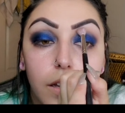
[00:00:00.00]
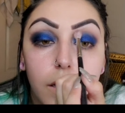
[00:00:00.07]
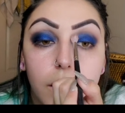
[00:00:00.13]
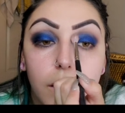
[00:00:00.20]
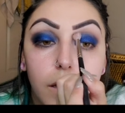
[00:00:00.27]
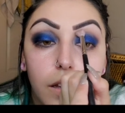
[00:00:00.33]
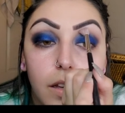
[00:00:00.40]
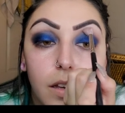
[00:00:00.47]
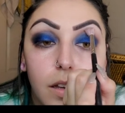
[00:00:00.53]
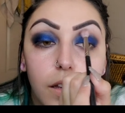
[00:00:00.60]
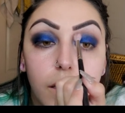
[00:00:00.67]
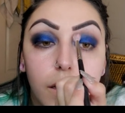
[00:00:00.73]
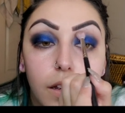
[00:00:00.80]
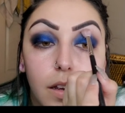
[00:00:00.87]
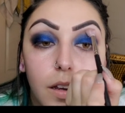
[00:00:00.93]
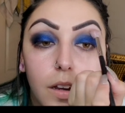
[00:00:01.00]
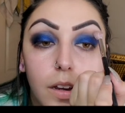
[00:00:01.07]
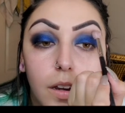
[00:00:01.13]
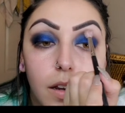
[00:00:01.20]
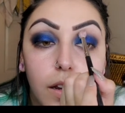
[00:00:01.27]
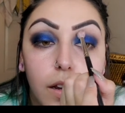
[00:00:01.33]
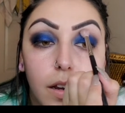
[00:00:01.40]

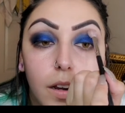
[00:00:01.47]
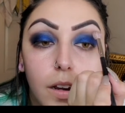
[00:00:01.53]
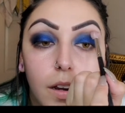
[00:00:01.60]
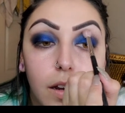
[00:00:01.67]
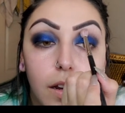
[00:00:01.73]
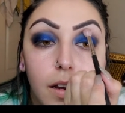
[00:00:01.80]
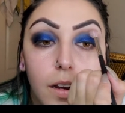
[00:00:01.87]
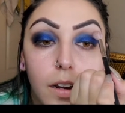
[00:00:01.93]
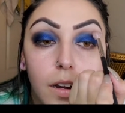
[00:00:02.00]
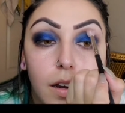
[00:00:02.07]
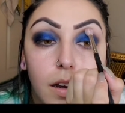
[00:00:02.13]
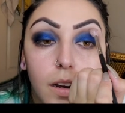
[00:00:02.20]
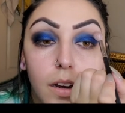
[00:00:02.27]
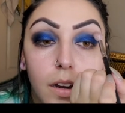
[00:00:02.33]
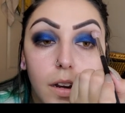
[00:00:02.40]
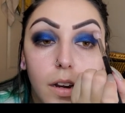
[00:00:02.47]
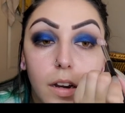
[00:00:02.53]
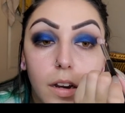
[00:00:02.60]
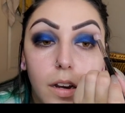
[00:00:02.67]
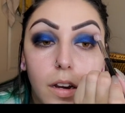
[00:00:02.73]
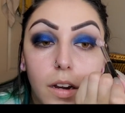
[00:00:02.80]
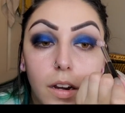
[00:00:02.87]

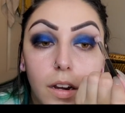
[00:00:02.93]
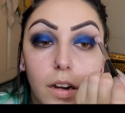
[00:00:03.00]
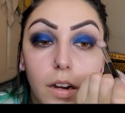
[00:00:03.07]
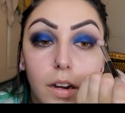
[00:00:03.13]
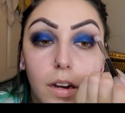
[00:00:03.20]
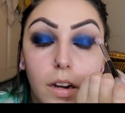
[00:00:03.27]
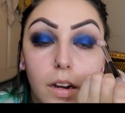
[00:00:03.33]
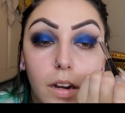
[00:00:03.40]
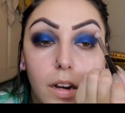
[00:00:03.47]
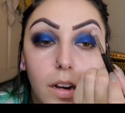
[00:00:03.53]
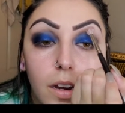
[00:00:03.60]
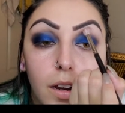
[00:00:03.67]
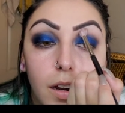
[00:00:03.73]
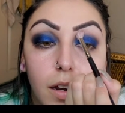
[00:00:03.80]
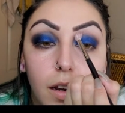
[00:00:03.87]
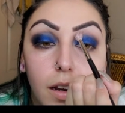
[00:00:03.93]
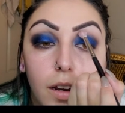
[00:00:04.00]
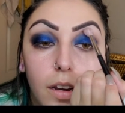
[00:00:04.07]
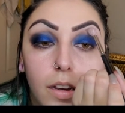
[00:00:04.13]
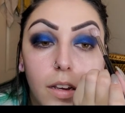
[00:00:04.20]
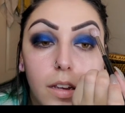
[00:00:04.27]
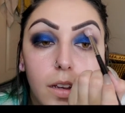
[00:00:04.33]

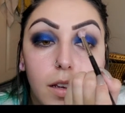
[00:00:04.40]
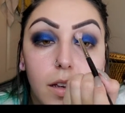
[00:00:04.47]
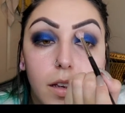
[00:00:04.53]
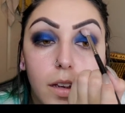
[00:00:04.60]
No one is speaking in this clip.